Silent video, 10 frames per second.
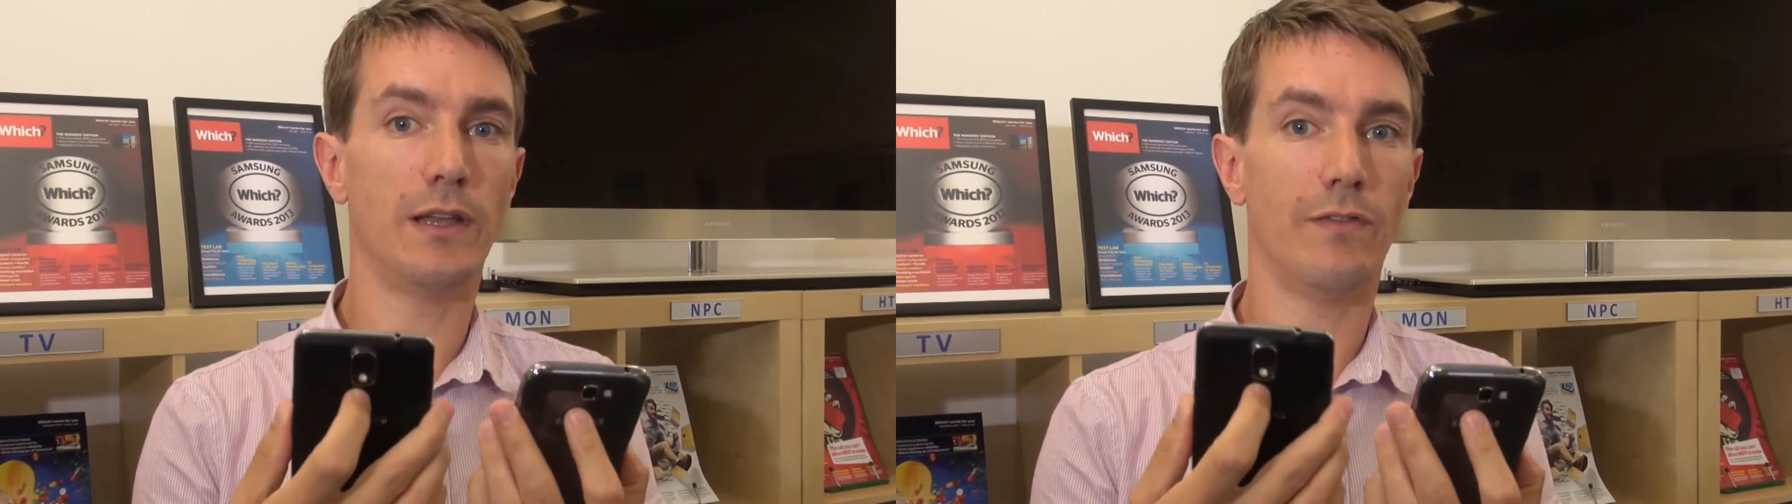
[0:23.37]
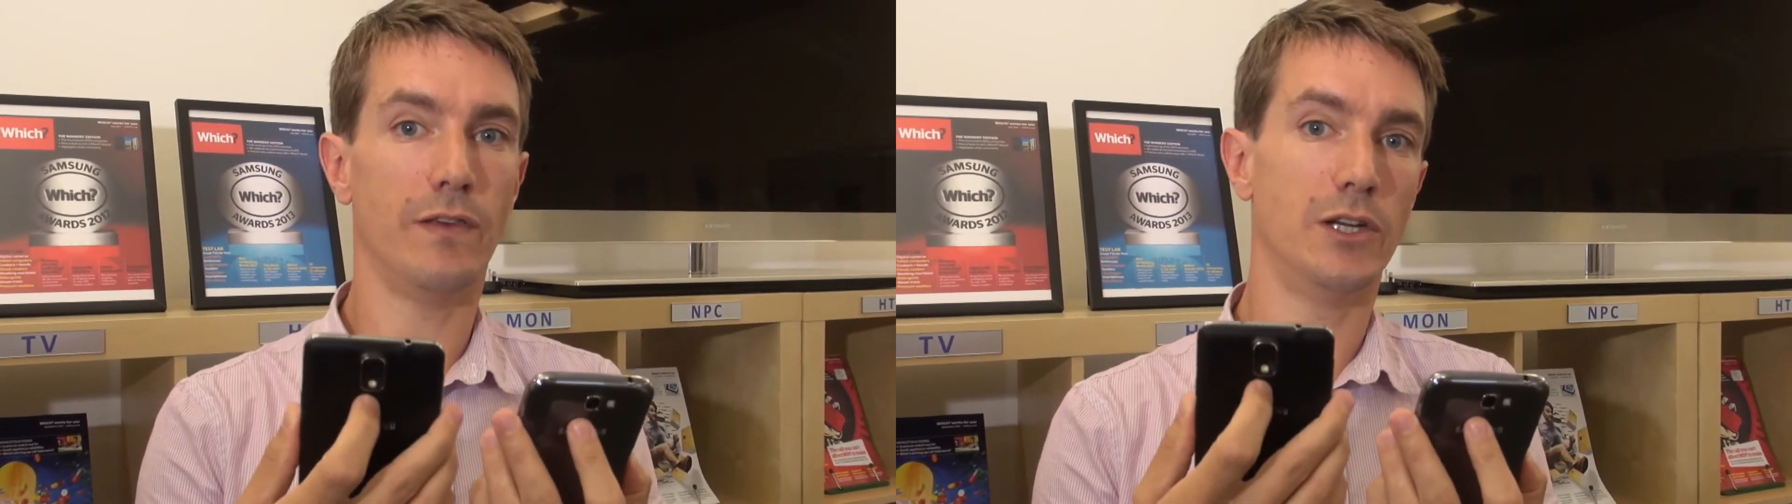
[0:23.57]

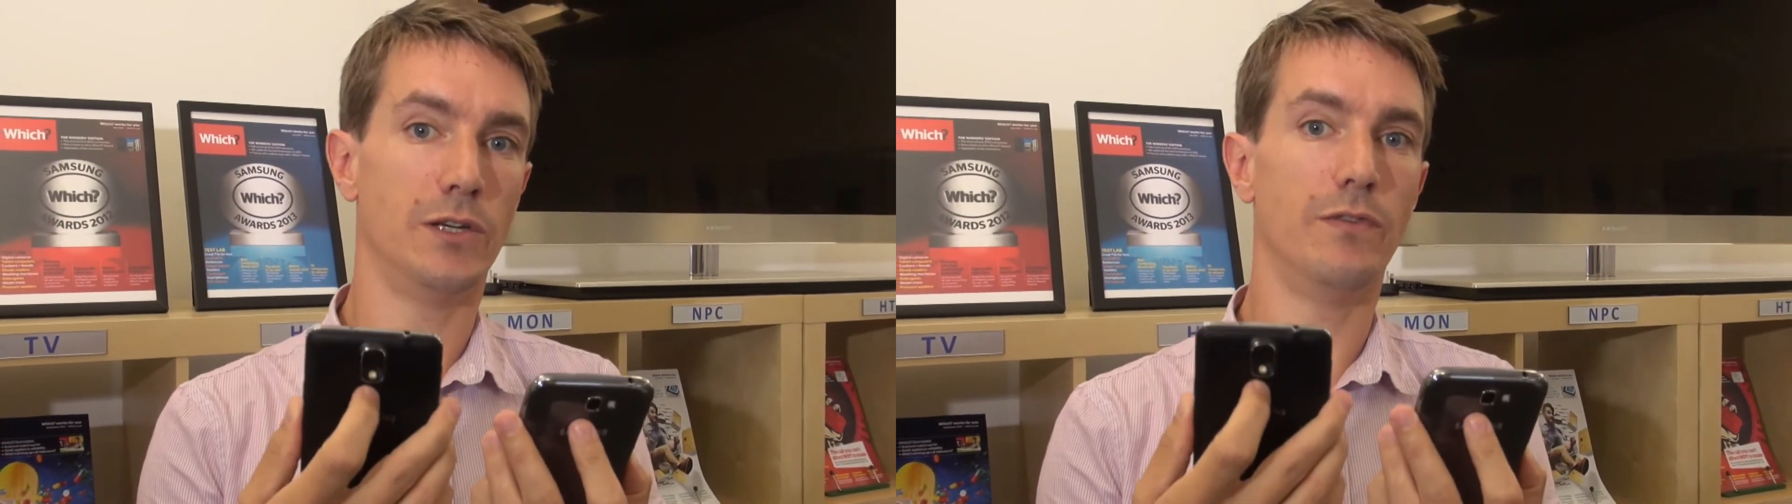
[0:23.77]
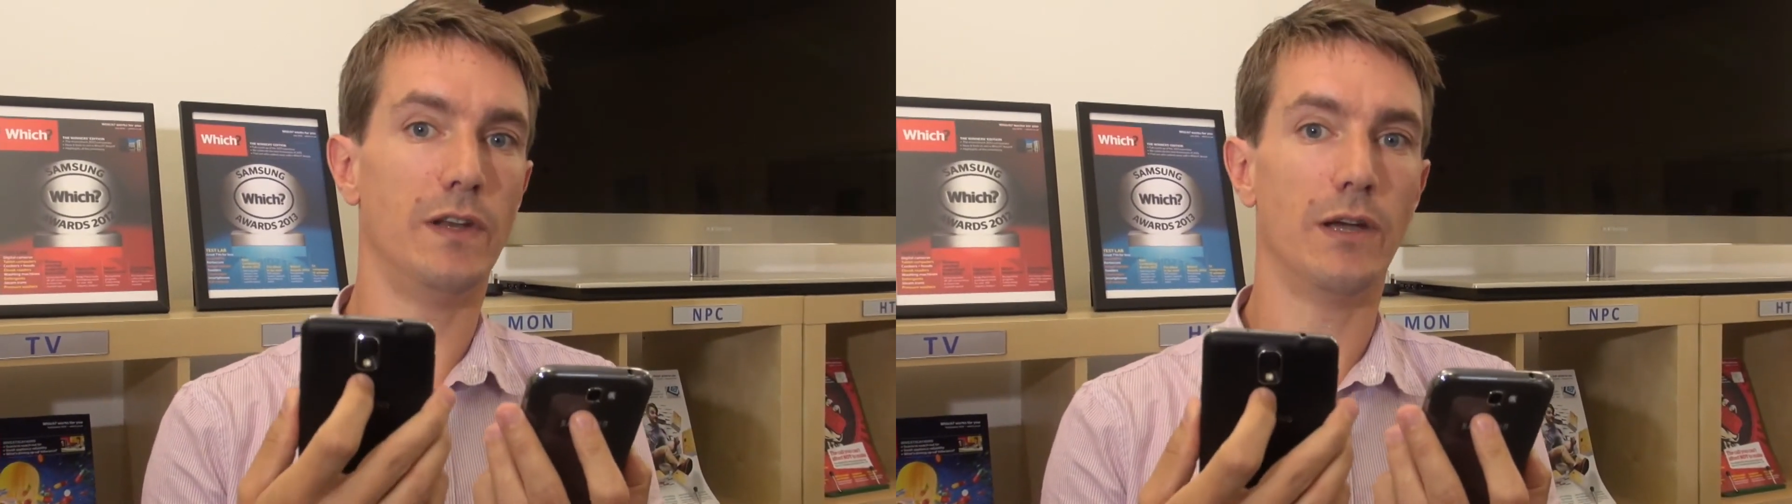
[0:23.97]

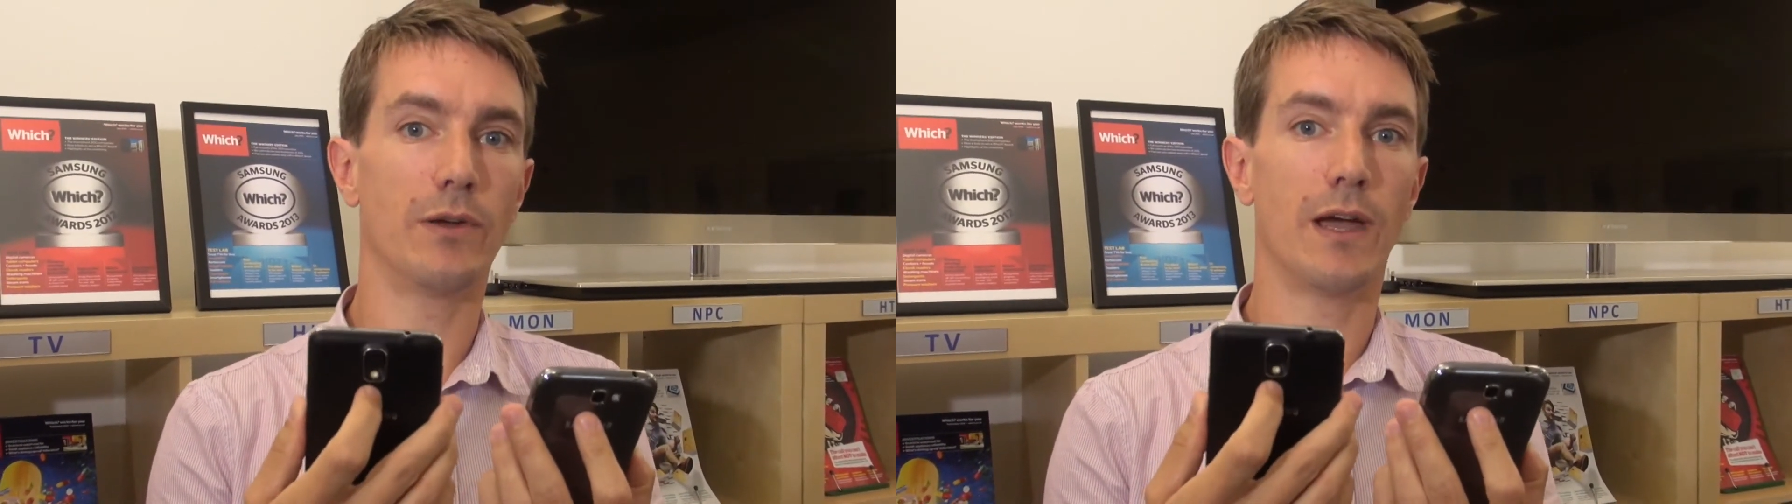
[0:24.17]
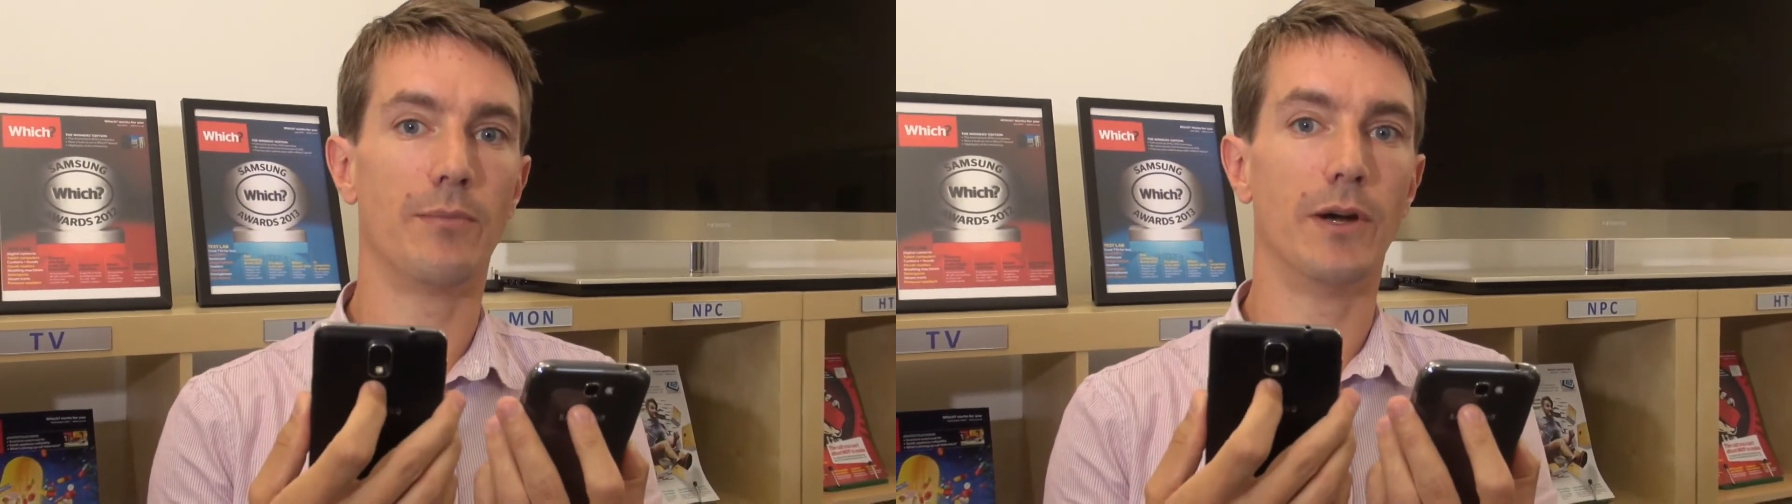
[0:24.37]
definition video
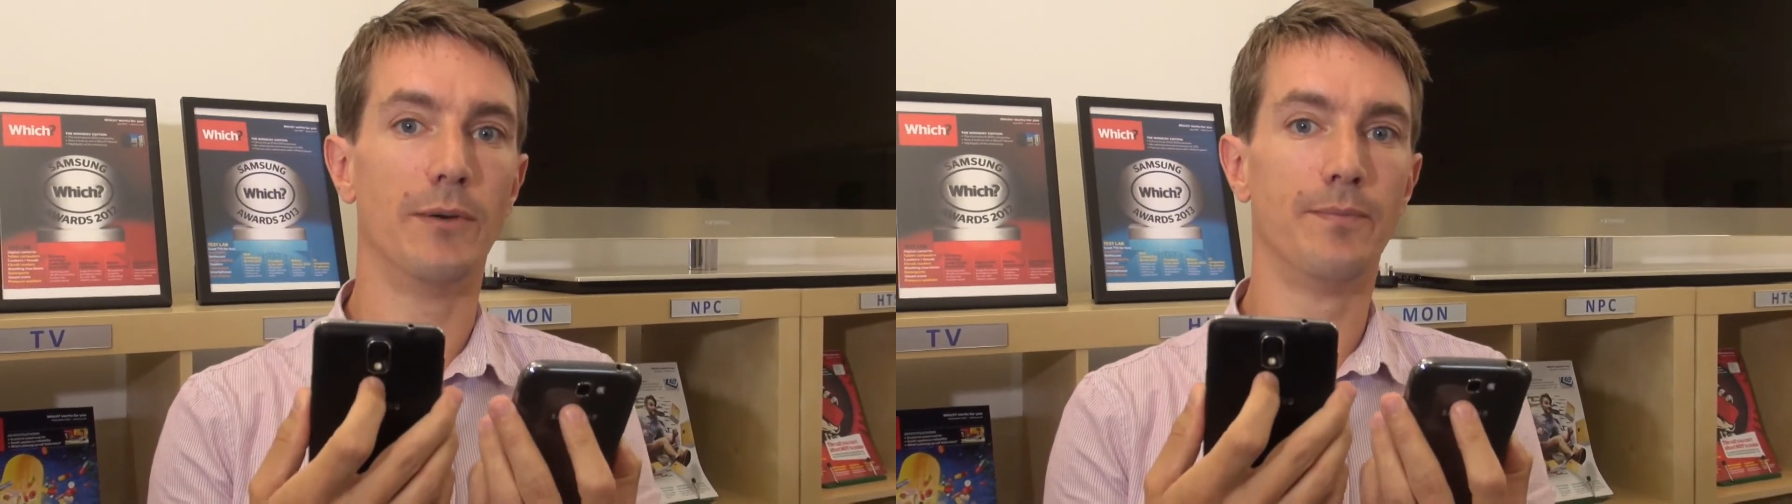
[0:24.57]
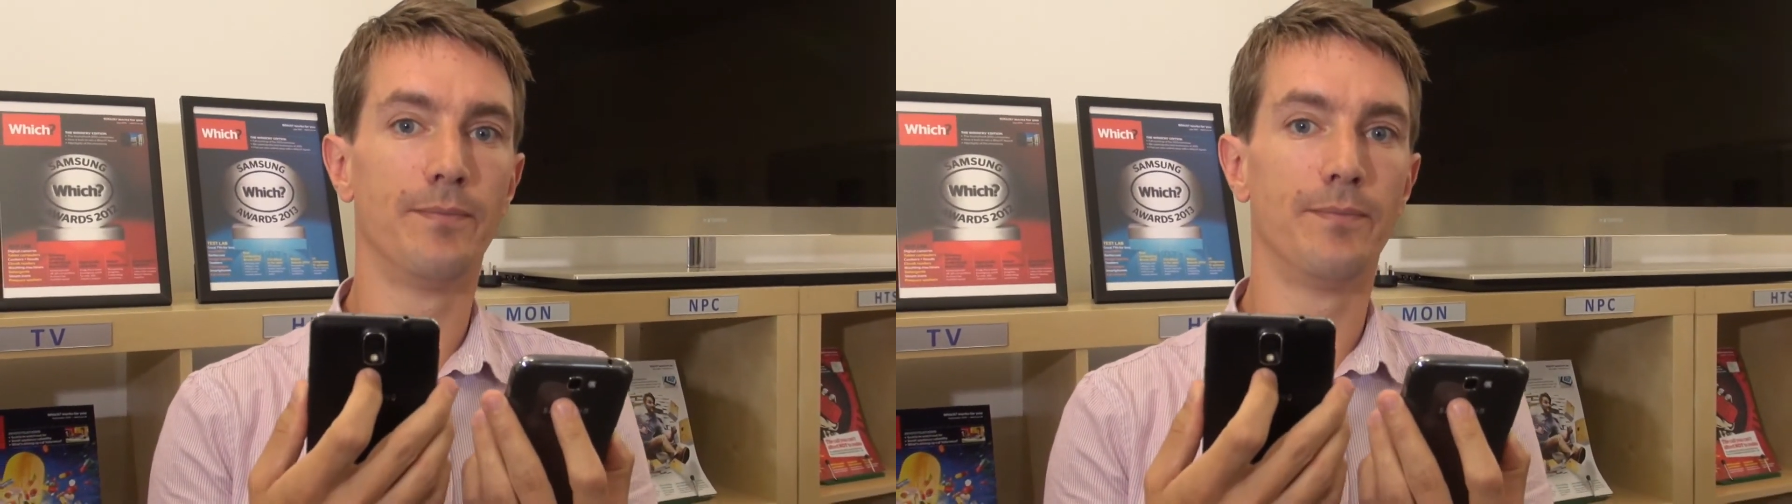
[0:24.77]
camera.